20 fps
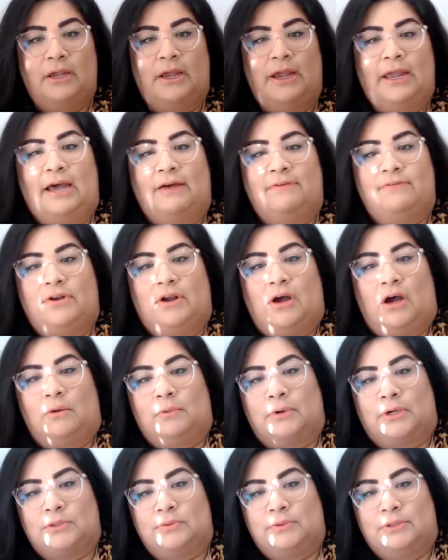I have not
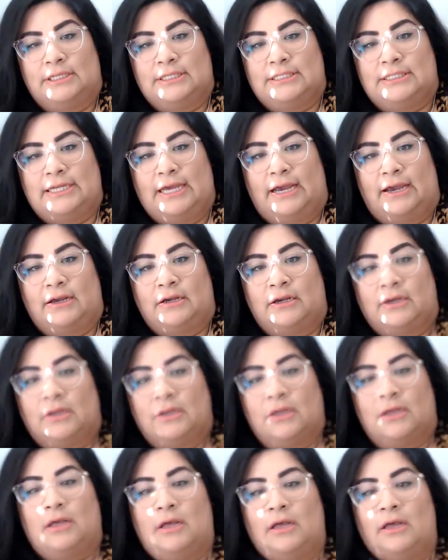worked with this deck.
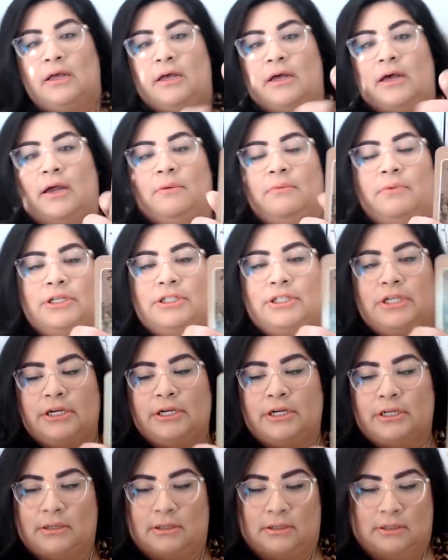I wish I
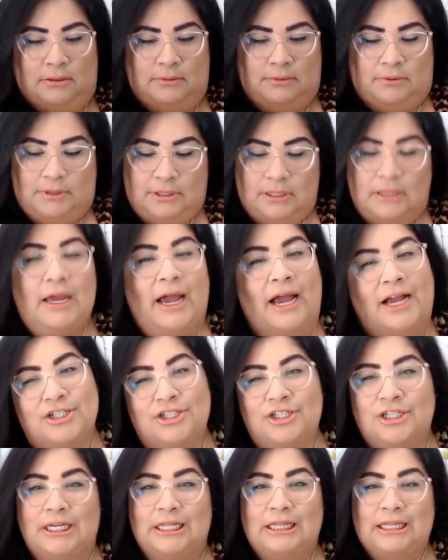could, you know
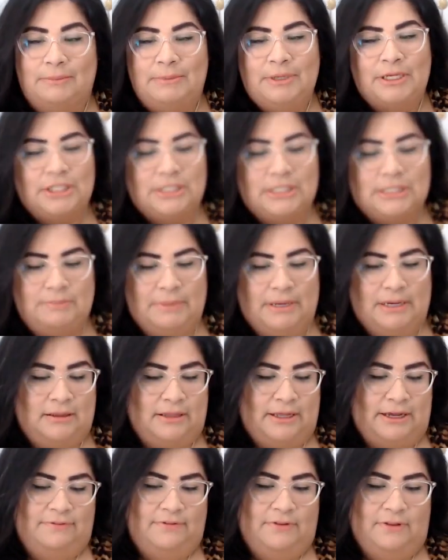actually, let me just make
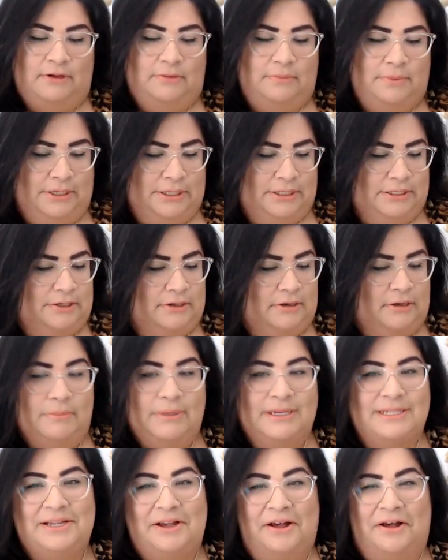life a little bit easier on
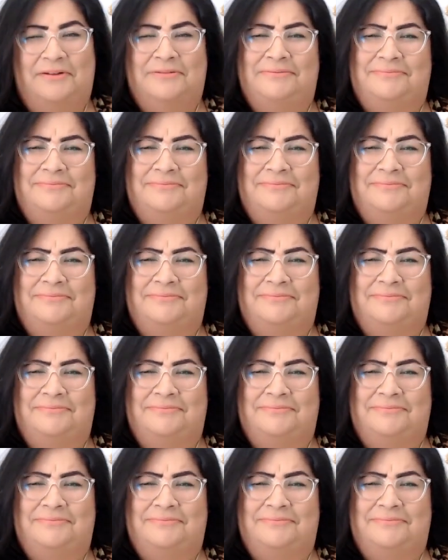myself.